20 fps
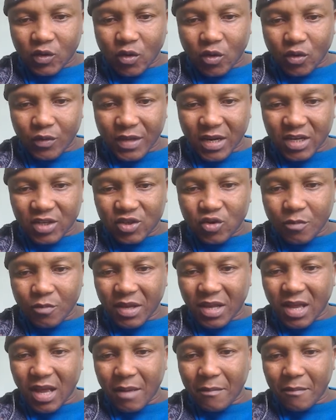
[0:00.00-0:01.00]
So then it's
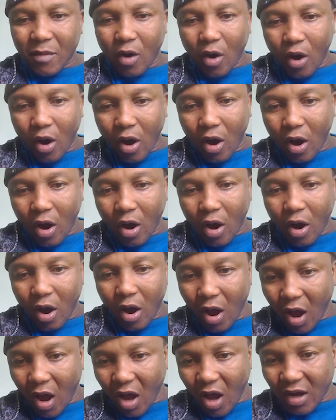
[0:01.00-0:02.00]
going to become
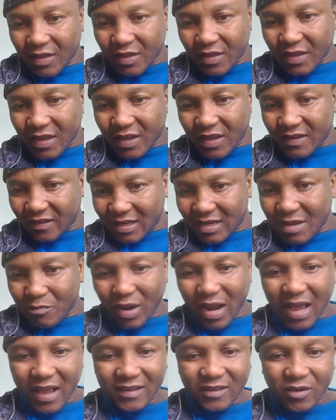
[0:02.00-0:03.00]
all of this exactly
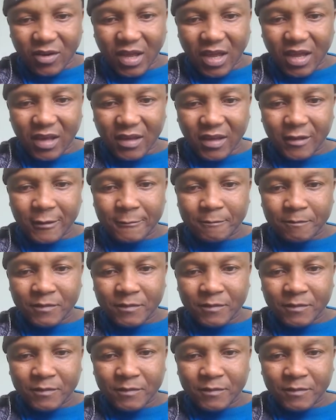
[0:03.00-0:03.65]
plus, okay?